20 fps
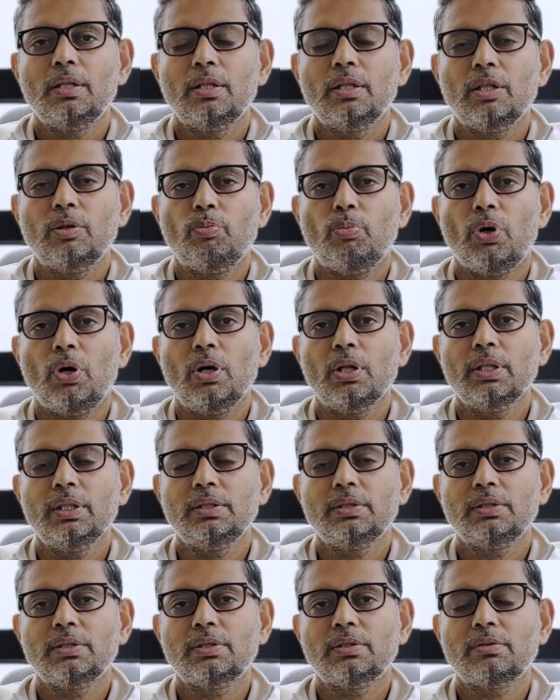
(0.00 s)
the ball
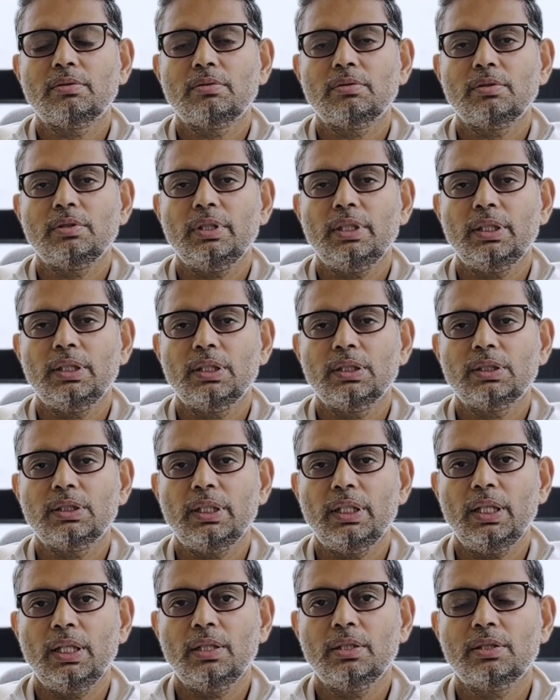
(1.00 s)
is in the
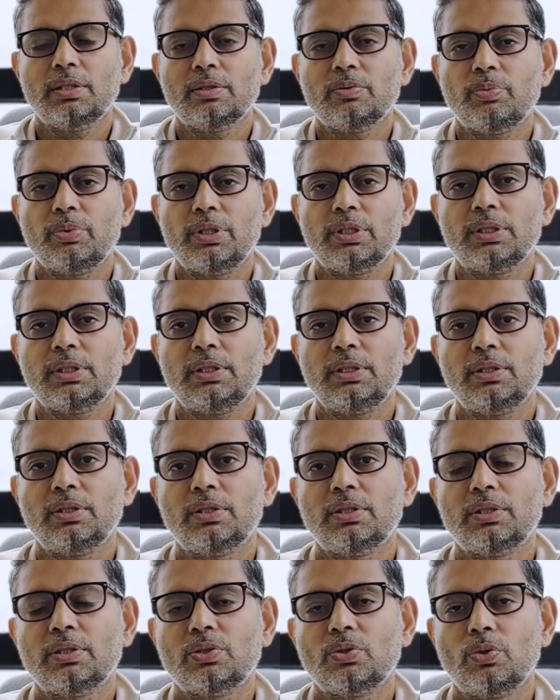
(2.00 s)

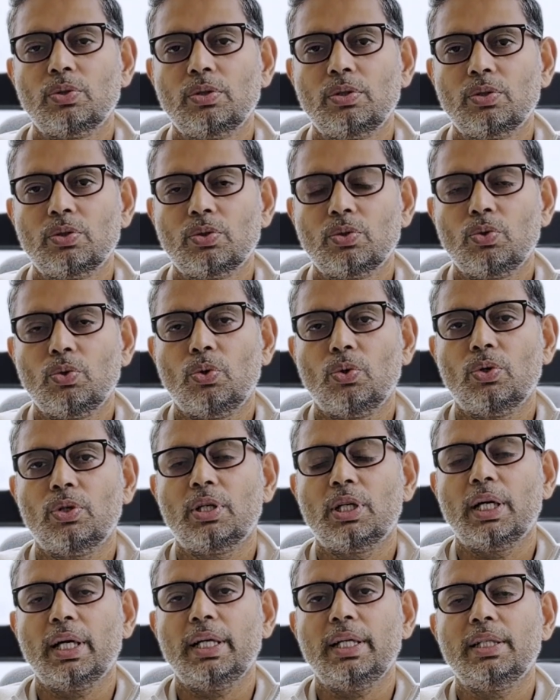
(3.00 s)
salesperson's
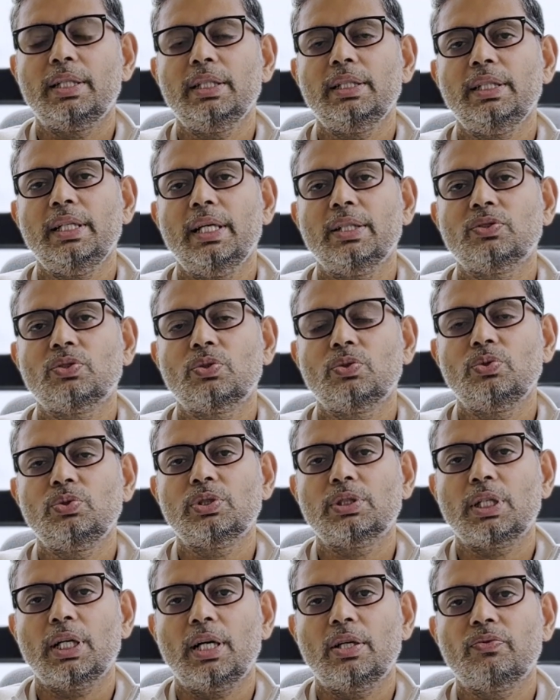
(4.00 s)
court, right? He has to
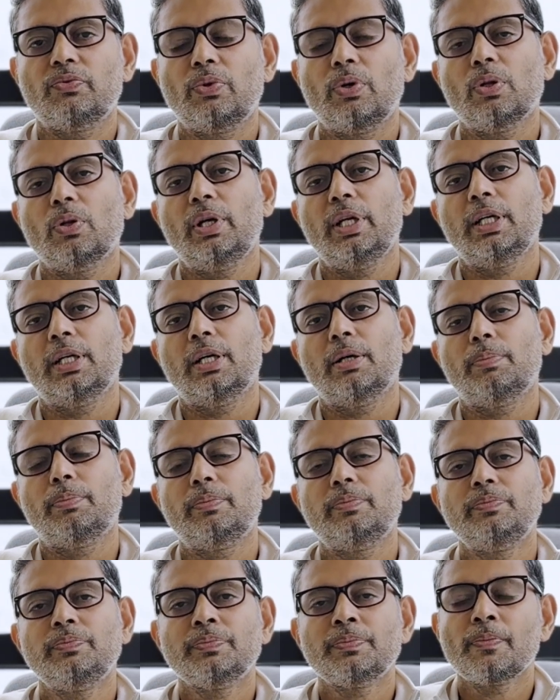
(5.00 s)
start following up,
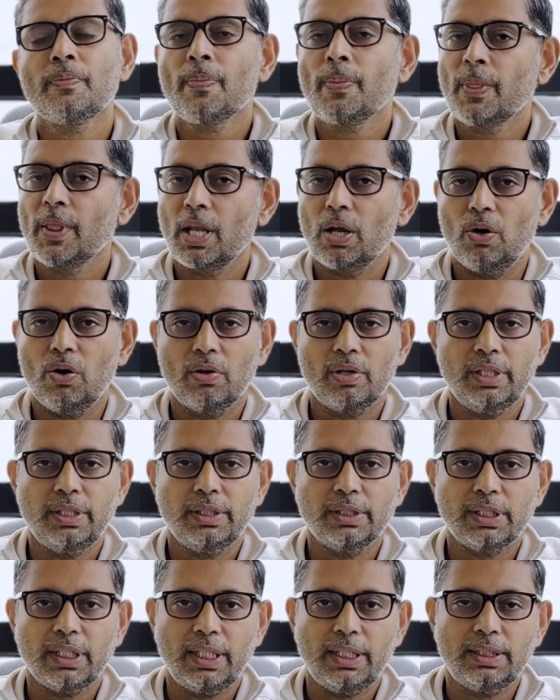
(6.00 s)
or
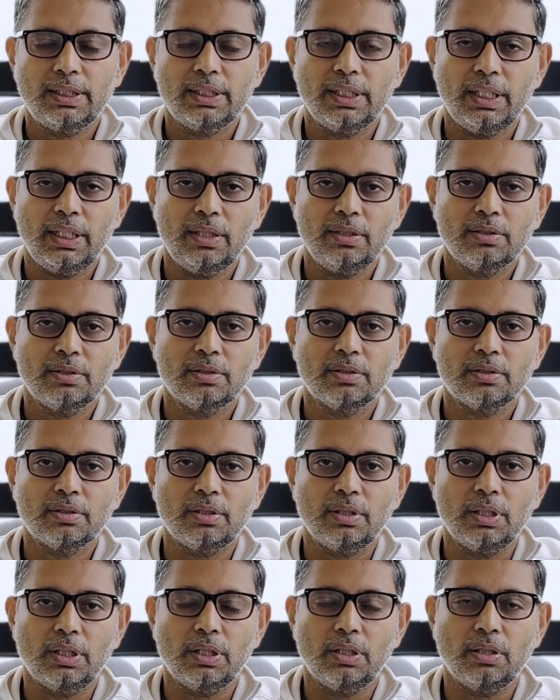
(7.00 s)
inside sales,
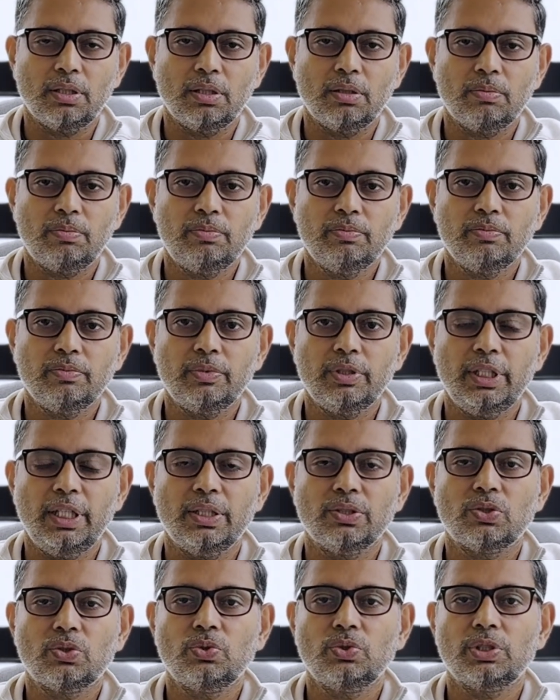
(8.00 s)
he
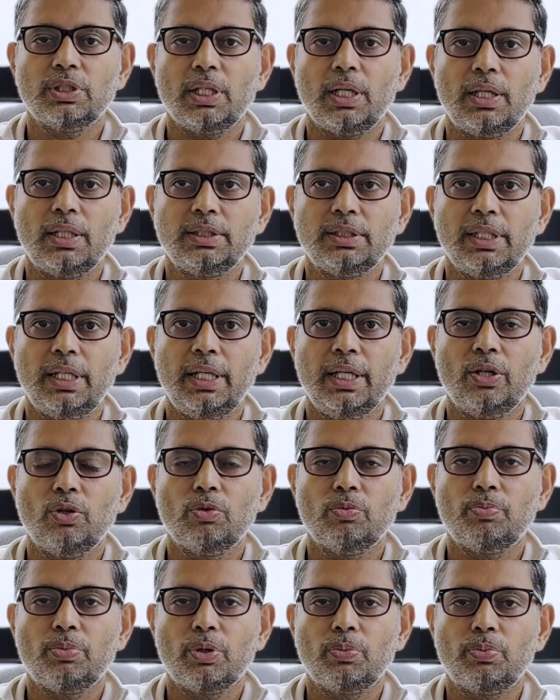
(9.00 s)
has to start sending
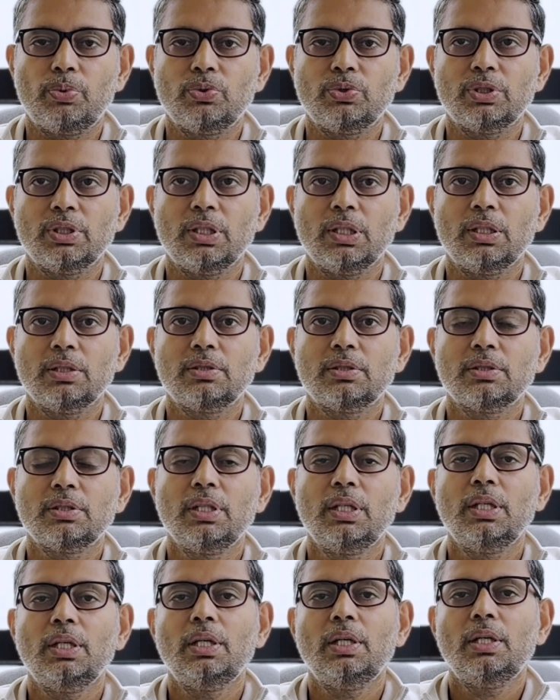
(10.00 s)
out proposals,
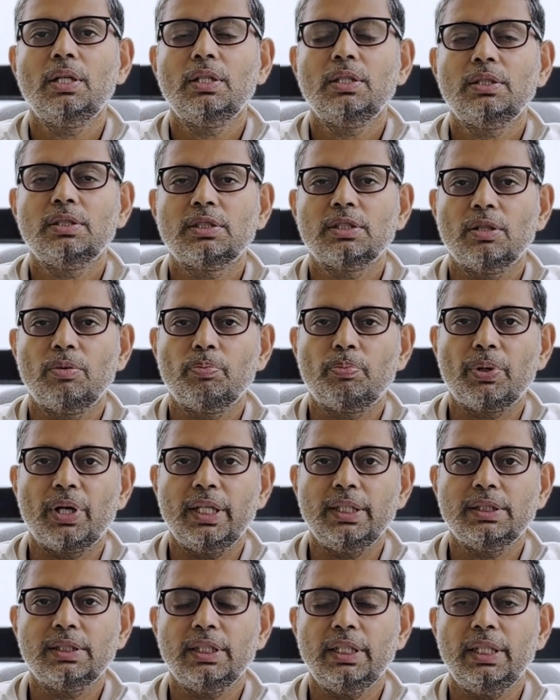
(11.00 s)
some
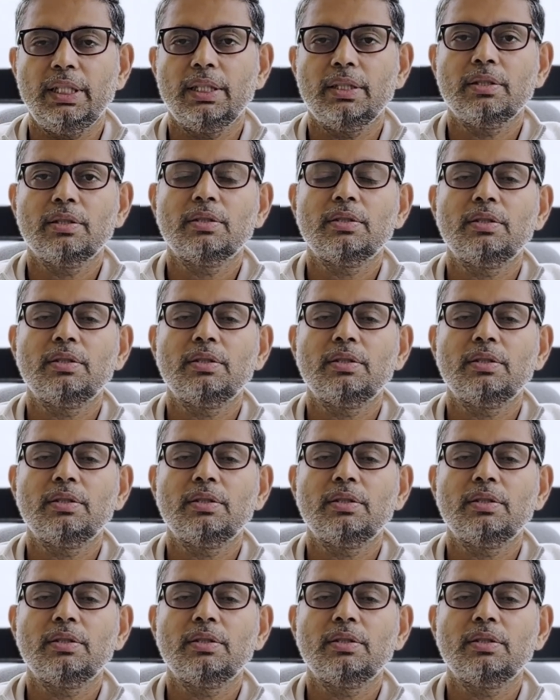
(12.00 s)
pricing.